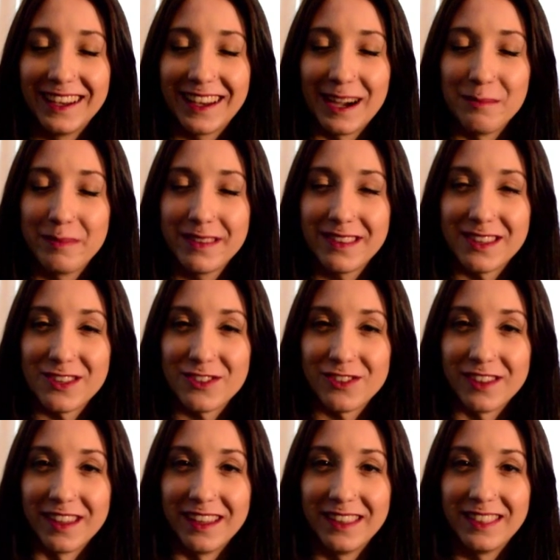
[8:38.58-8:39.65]

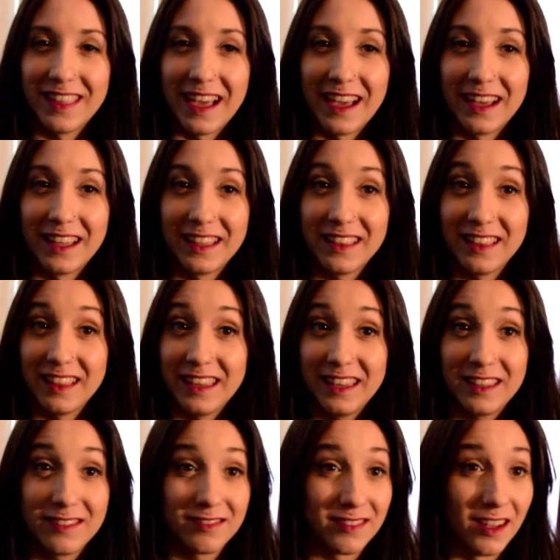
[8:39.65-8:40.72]
composition that,
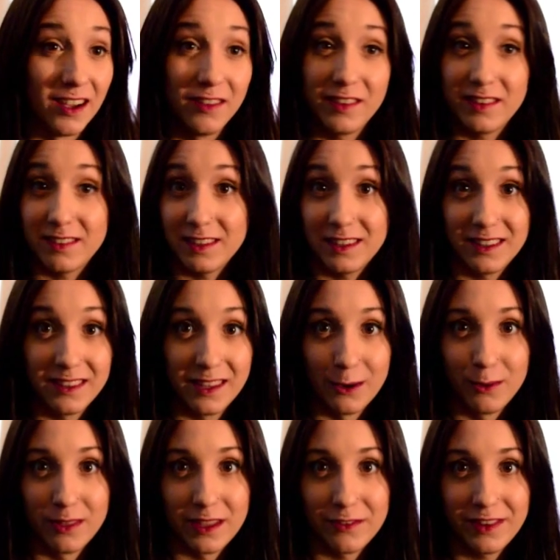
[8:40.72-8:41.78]
like, obviously you can
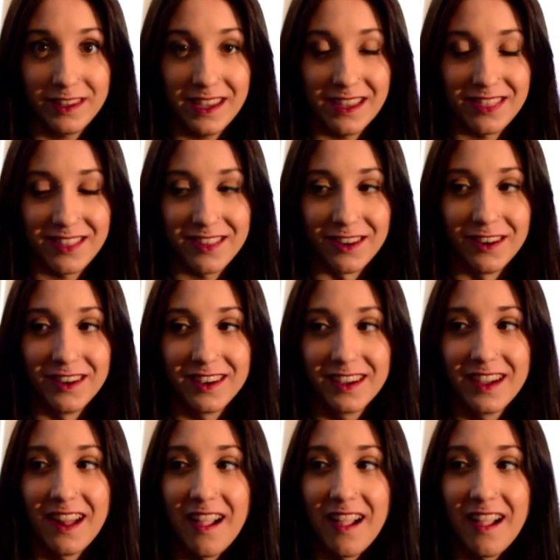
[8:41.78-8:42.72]
tell with every death song.